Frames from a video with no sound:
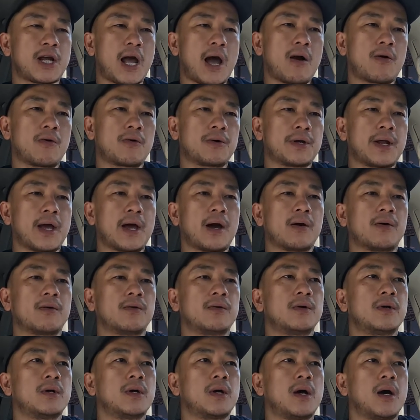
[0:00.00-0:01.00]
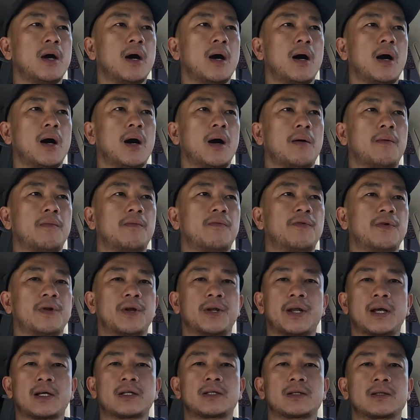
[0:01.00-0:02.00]
shower now for
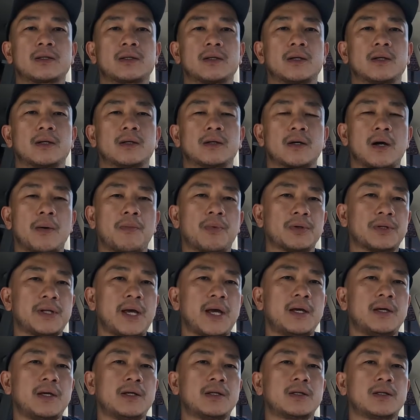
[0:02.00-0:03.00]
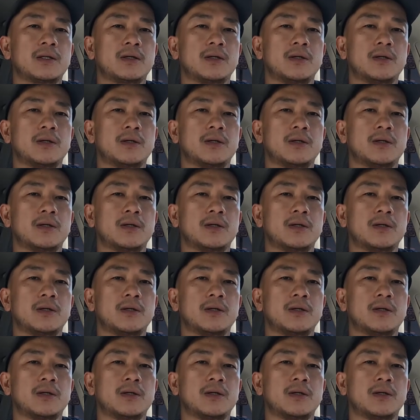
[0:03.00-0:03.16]
the next couple of days.